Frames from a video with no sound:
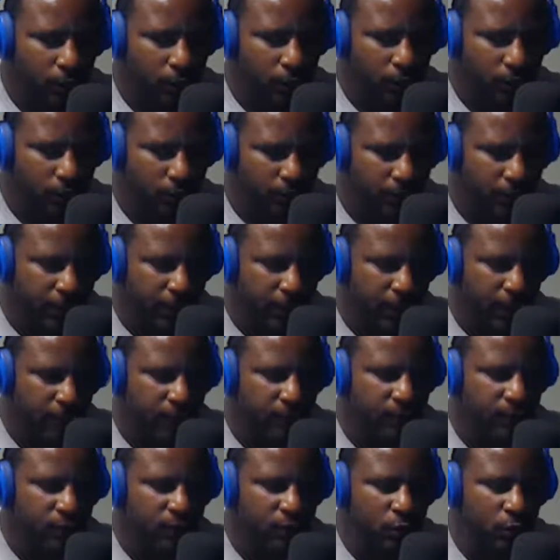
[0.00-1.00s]
to be
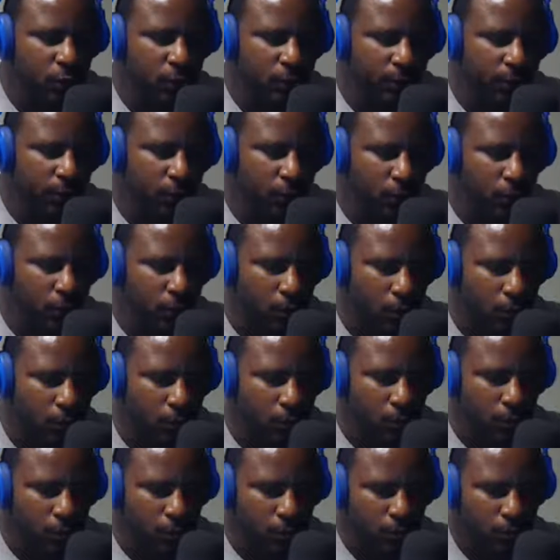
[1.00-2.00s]
honest, it's too far
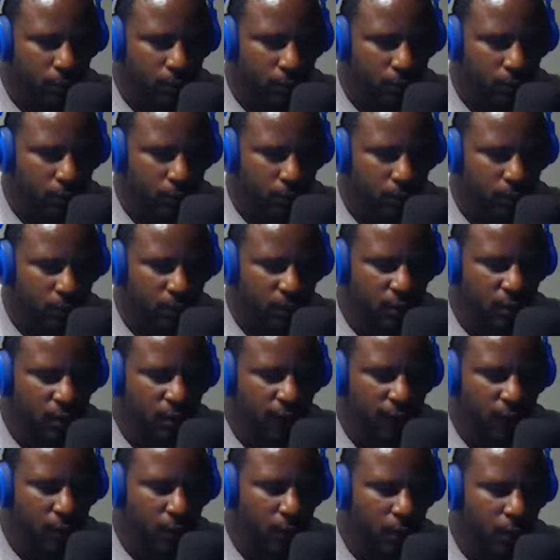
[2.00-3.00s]
gone. It's too
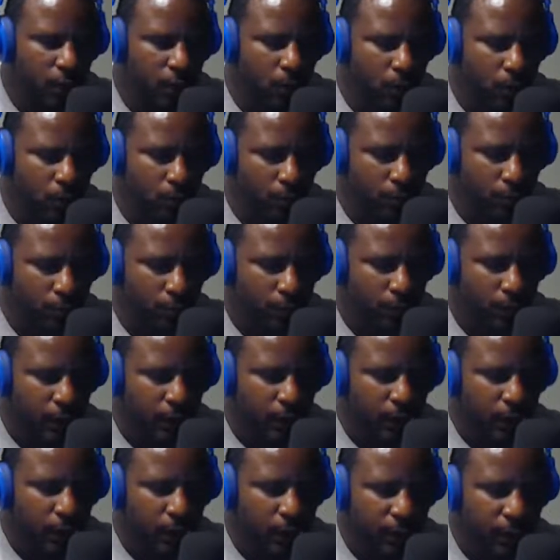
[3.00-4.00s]
far gone.
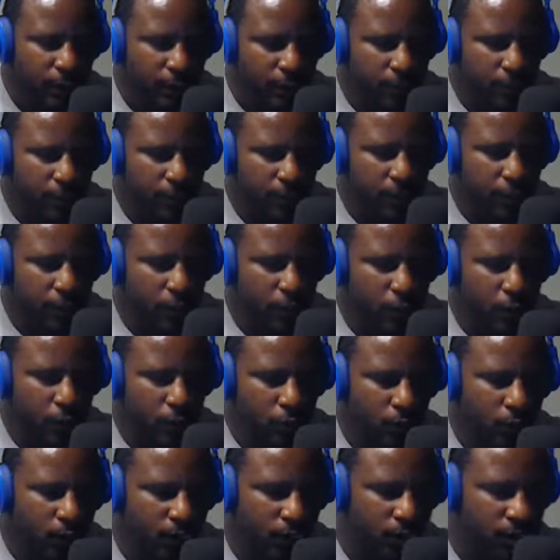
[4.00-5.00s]

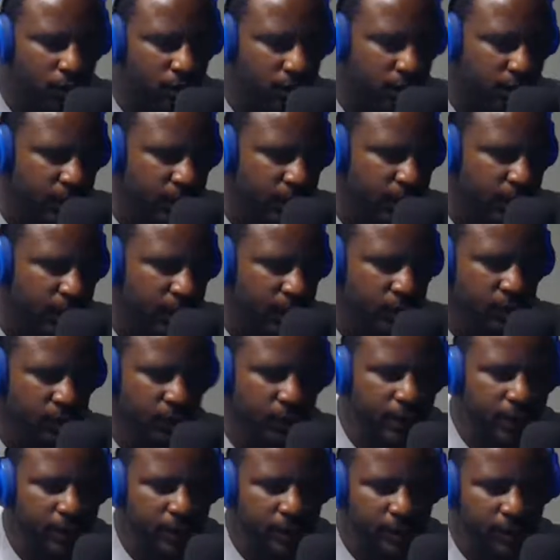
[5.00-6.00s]
Legislation
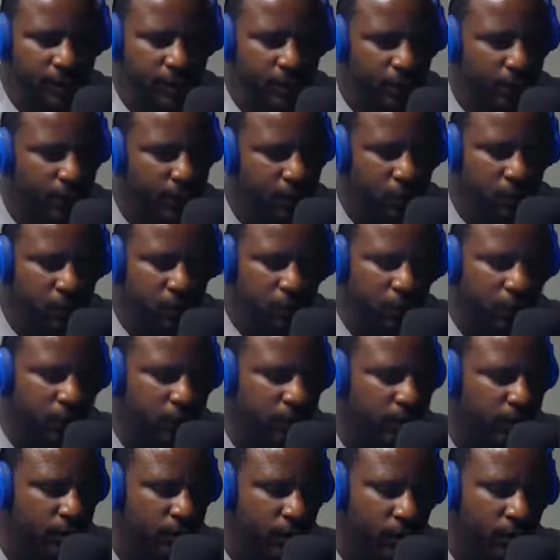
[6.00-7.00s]
can't, and there's
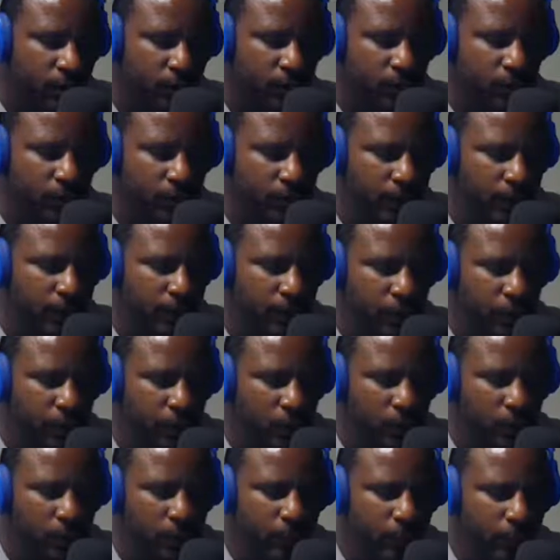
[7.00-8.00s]
nothing we can
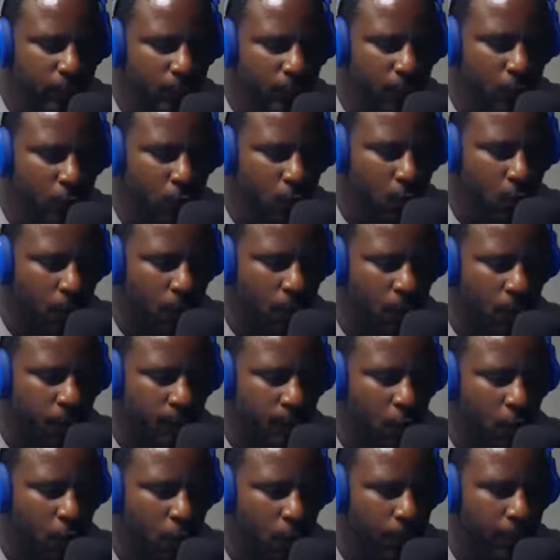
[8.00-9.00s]
do but hopefully
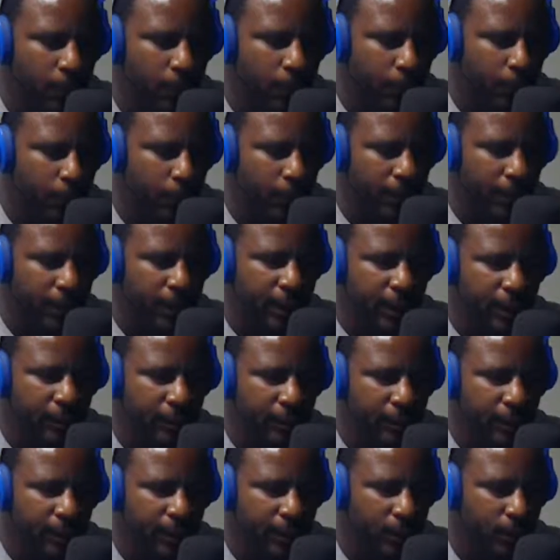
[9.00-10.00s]
hope and pray that
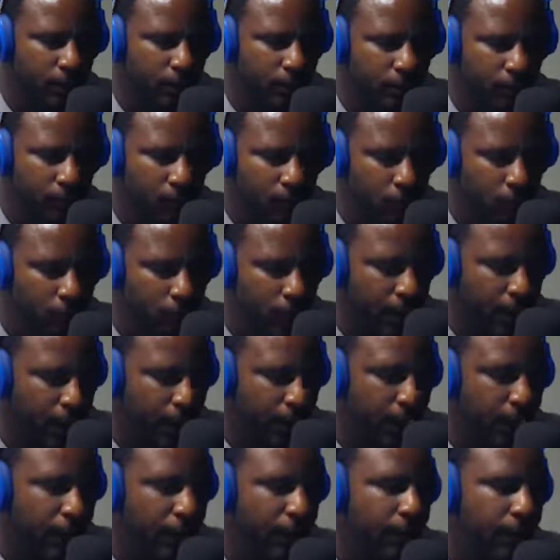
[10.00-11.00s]
everything gonna be all right,
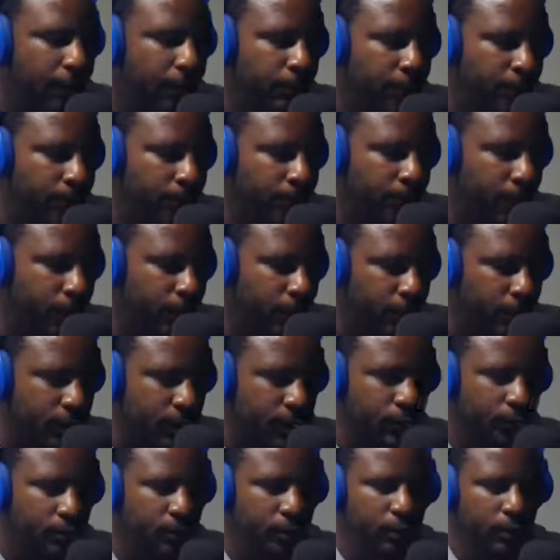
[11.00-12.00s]
because